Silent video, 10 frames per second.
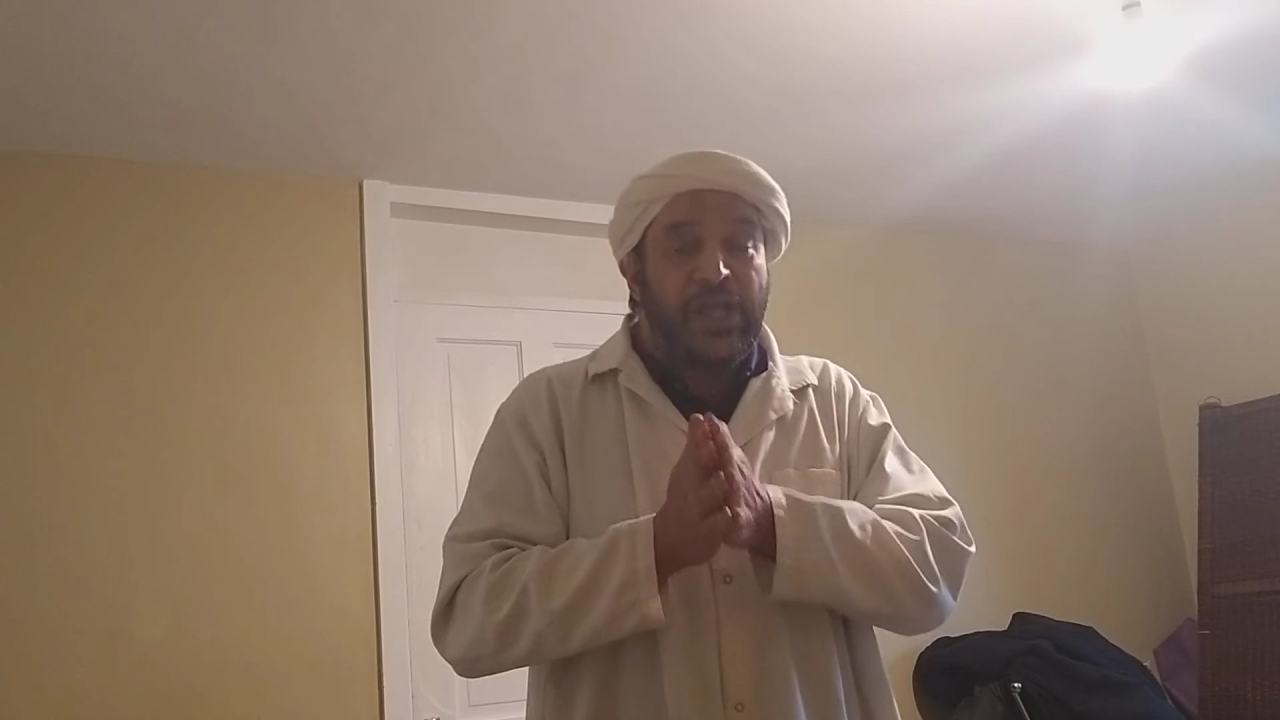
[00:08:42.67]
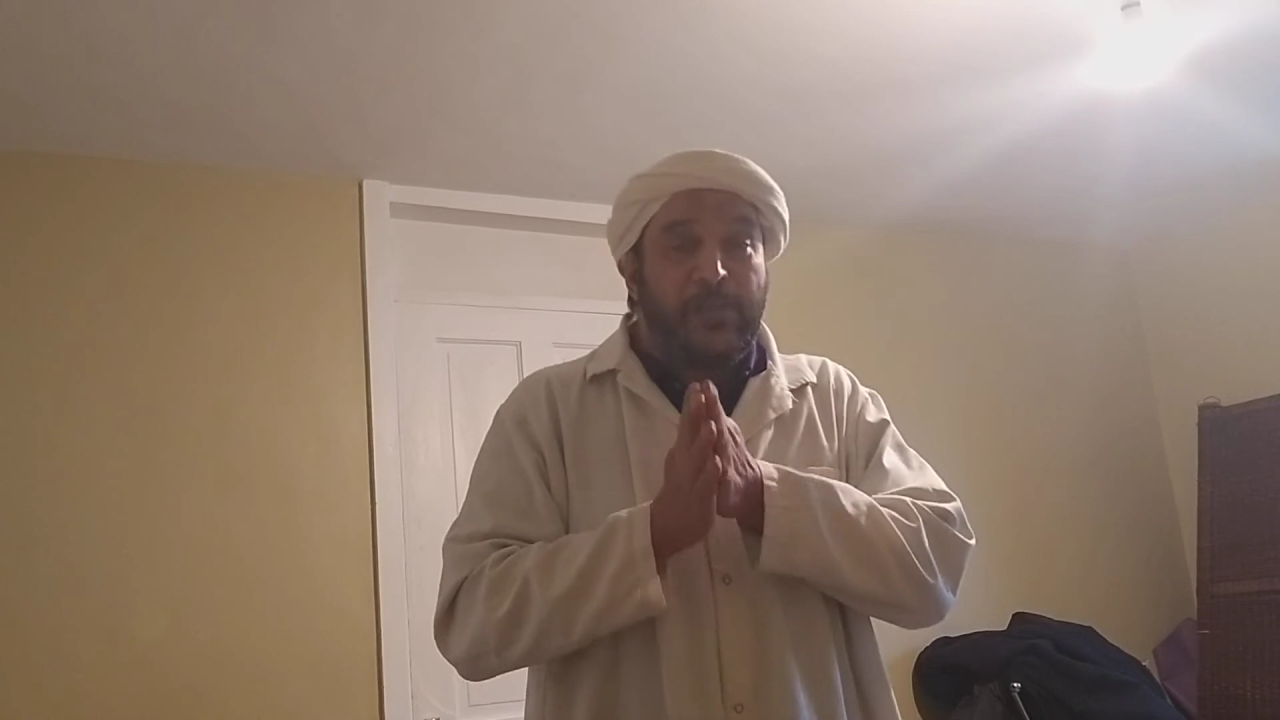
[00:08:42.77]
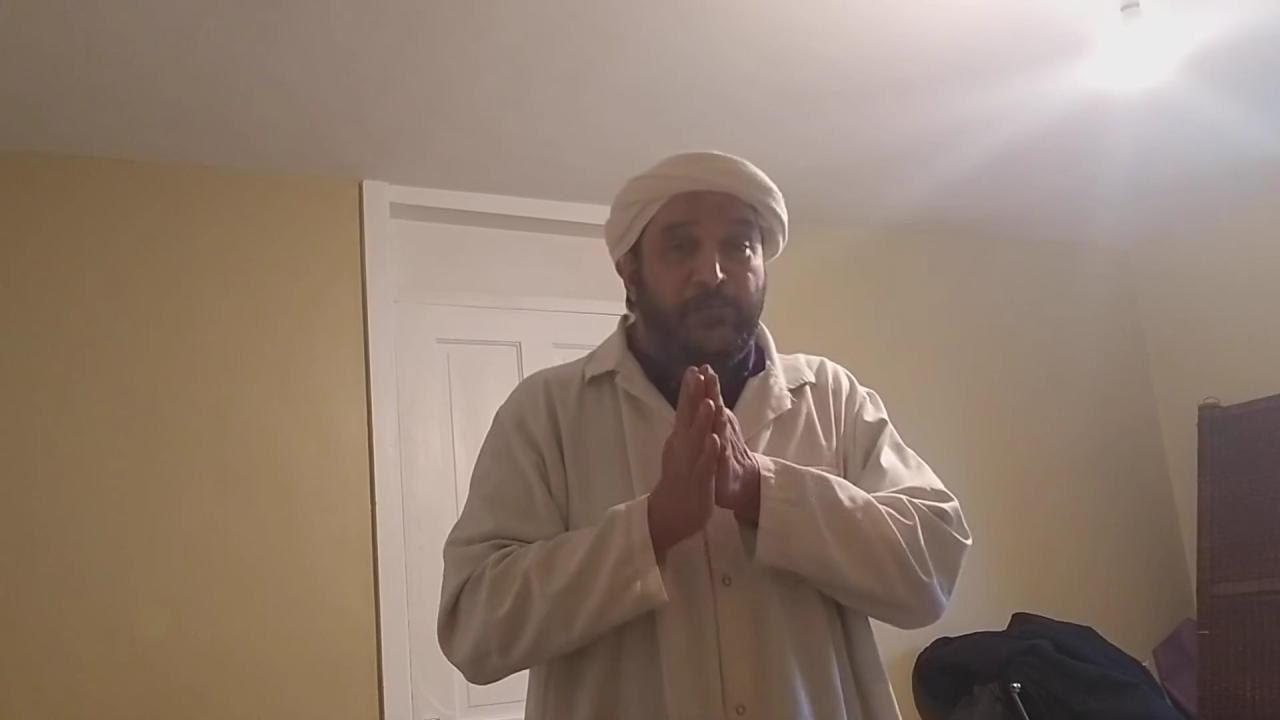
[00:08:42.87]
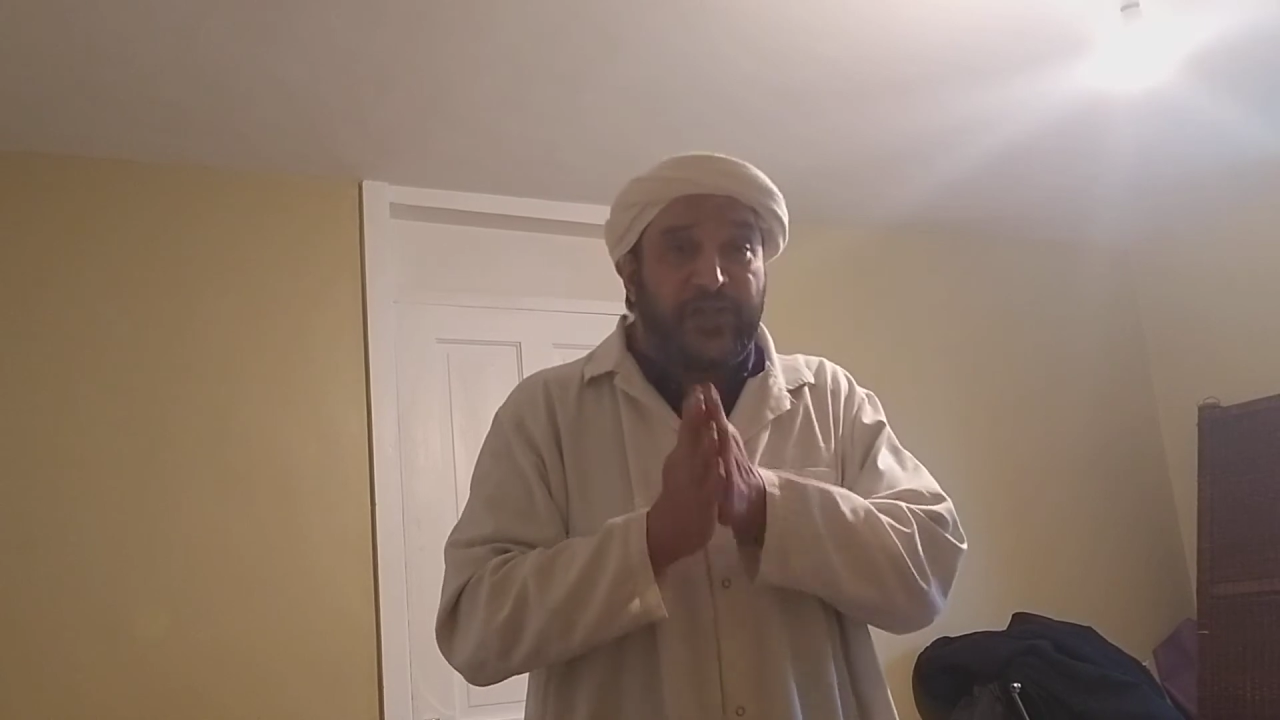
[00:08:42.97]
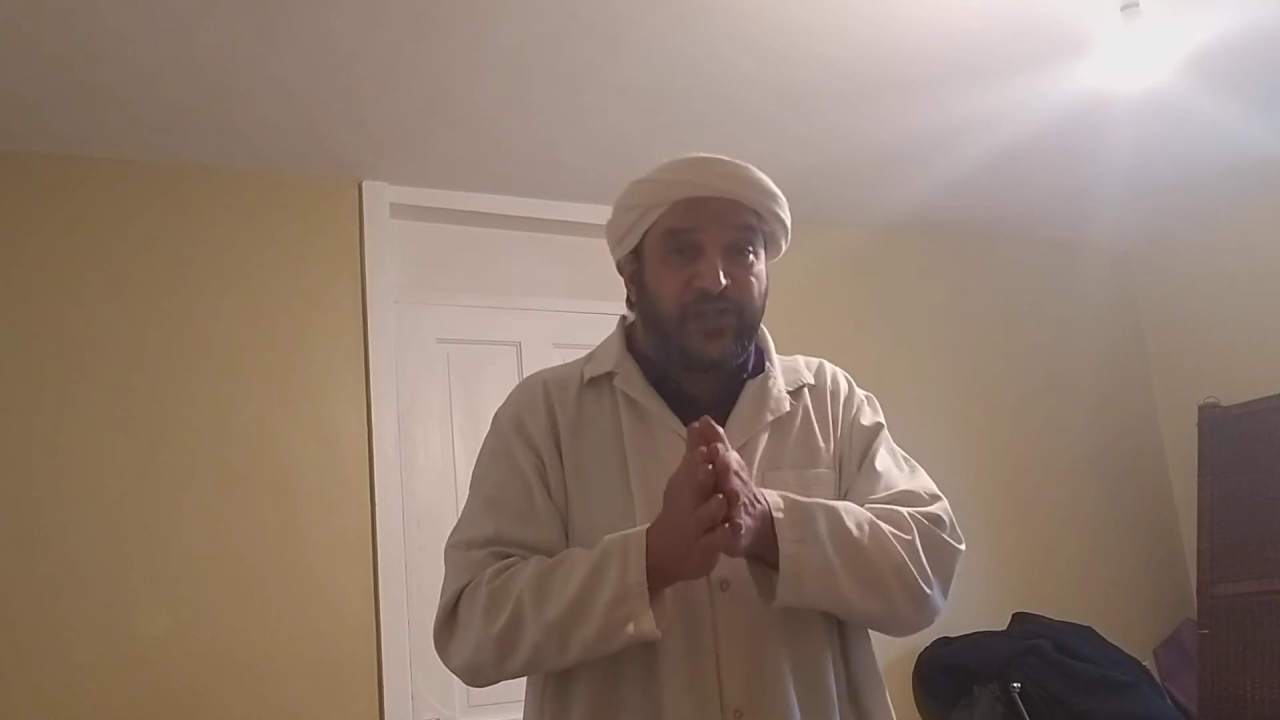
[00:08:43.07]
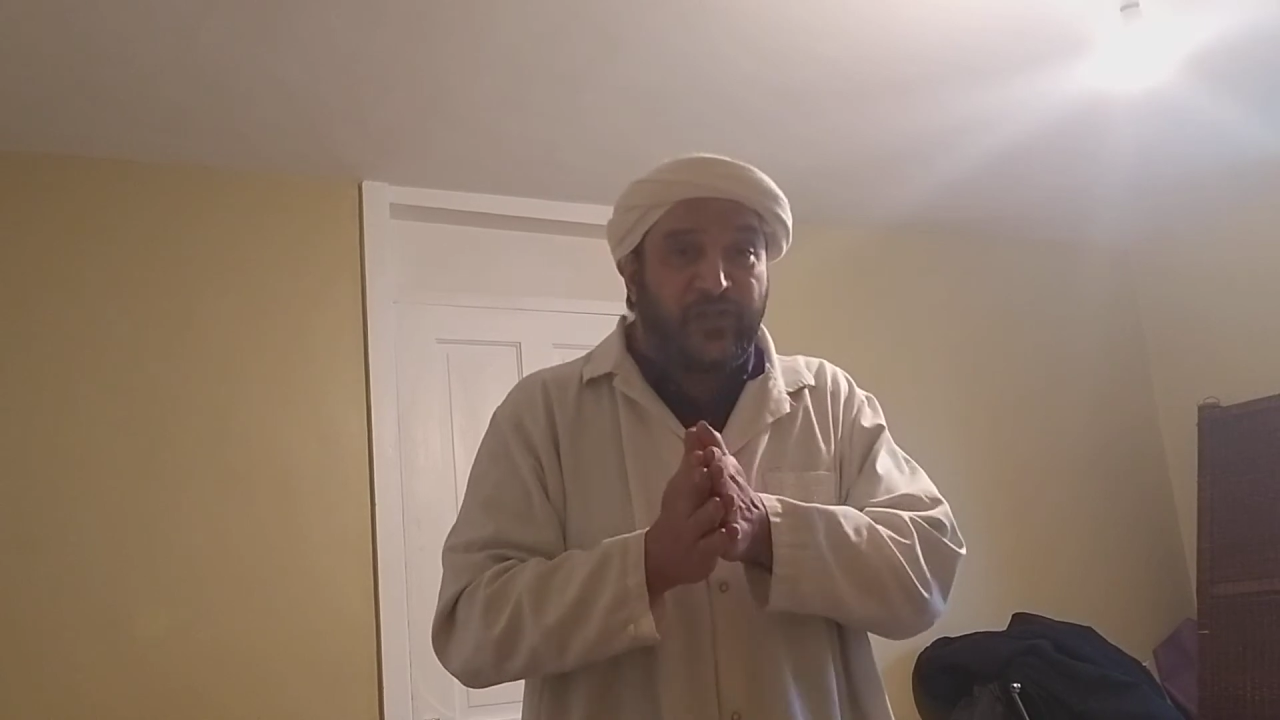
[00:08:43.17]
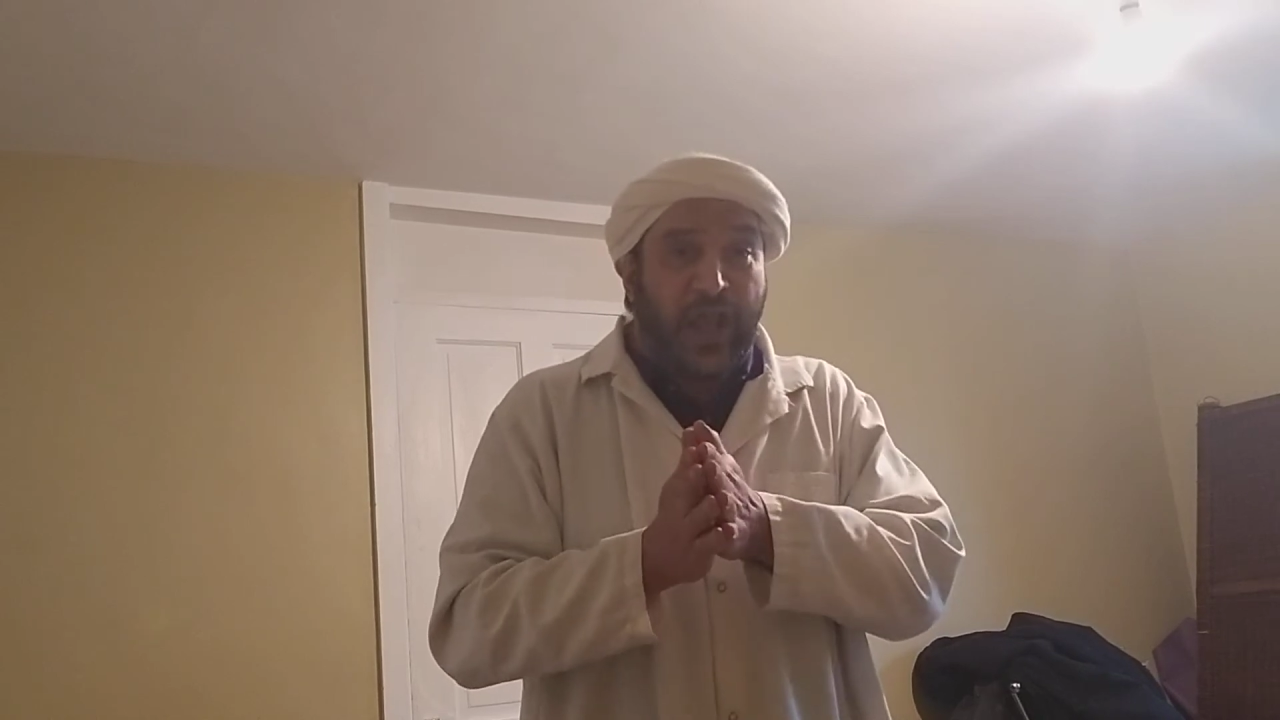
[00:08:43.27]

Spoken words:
please